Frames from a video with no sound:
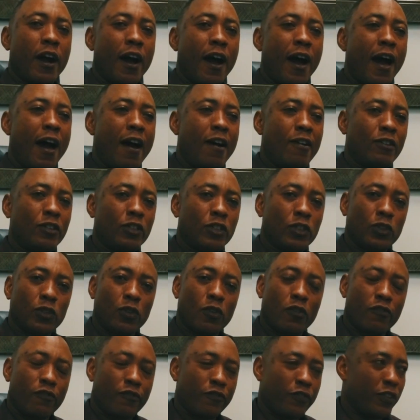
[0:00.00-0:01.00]
out
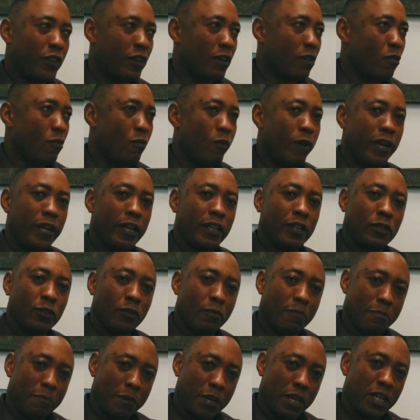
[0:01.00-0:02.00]
of their way to
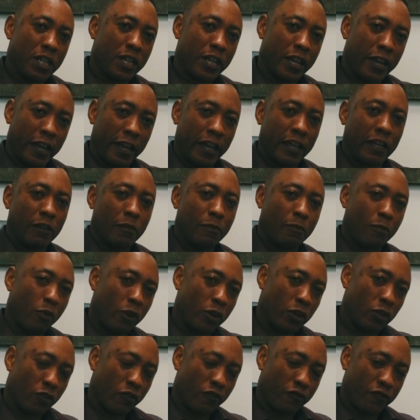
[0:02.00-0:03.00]
meet her at a point
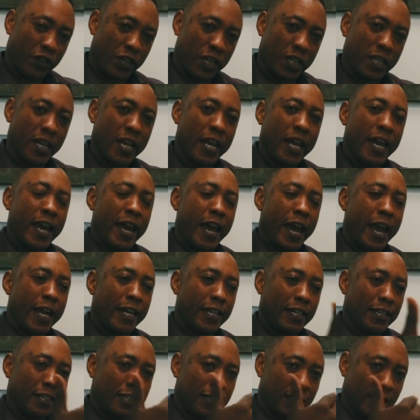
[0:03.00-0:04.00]
of need and
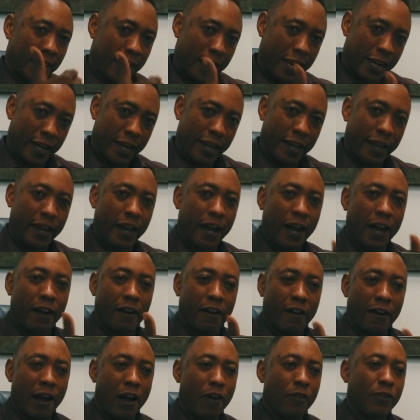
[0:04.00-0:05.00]
turn her
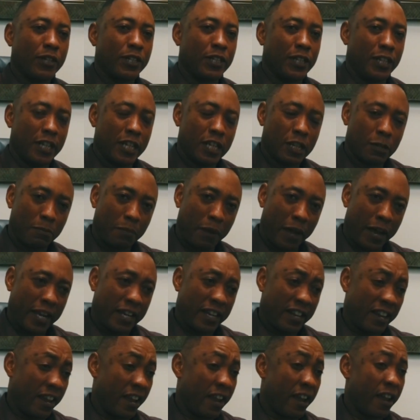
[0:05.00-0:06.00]
around despite
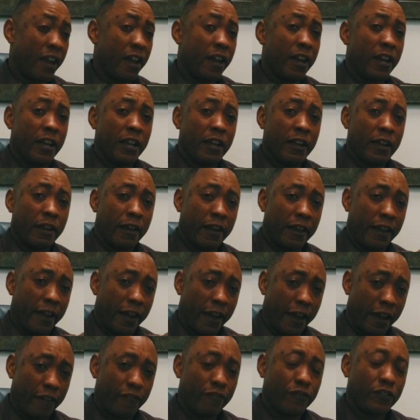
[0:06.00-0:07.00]
her
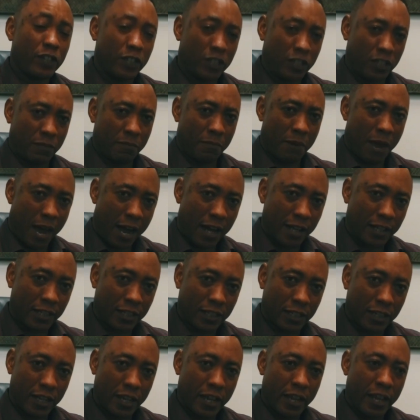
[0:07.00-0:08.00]
hefty demands.
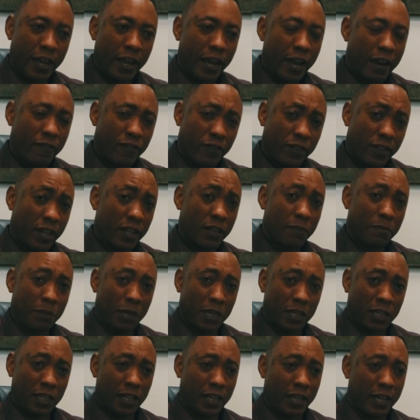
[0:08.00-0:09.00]
And for that
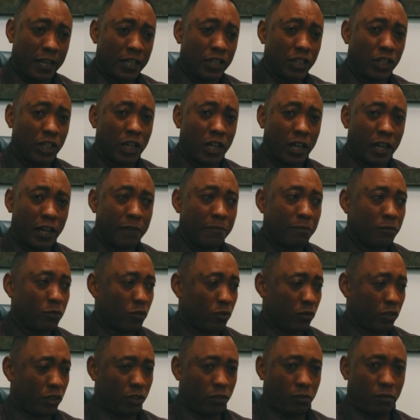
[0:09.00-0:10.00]
matter, as she claimed
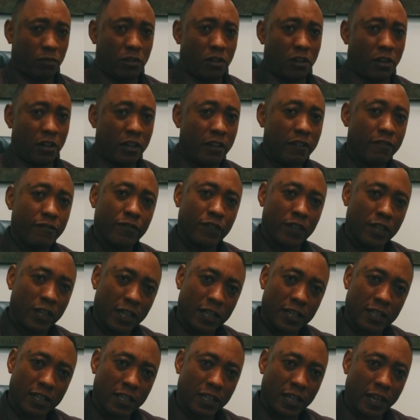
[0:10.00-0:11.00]
she would leave the
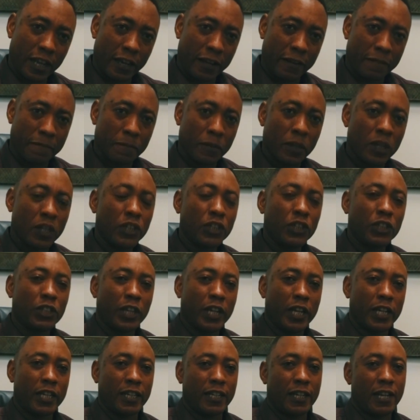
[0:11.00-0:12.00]
next day, she
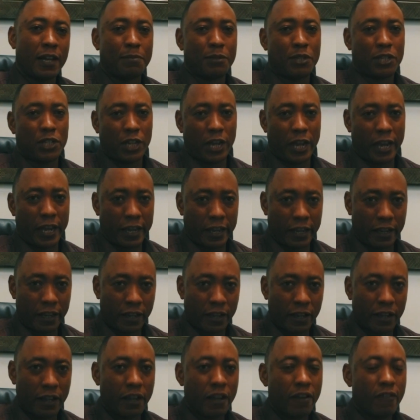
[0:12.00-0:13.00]
ended up staying
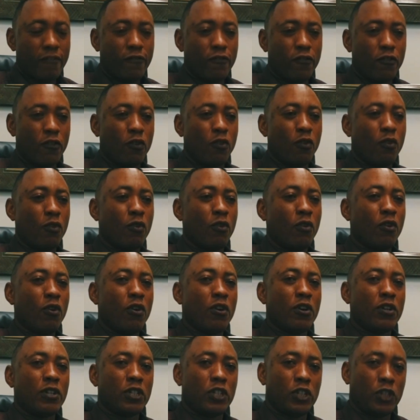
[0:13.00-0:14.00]
for
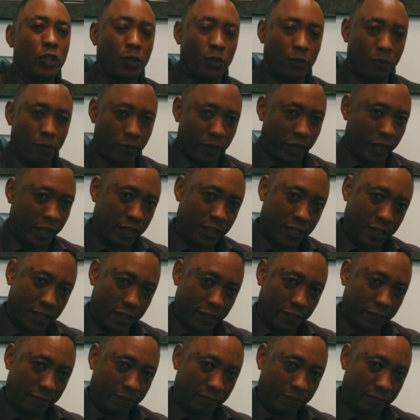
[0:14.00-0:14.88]
2 weeks.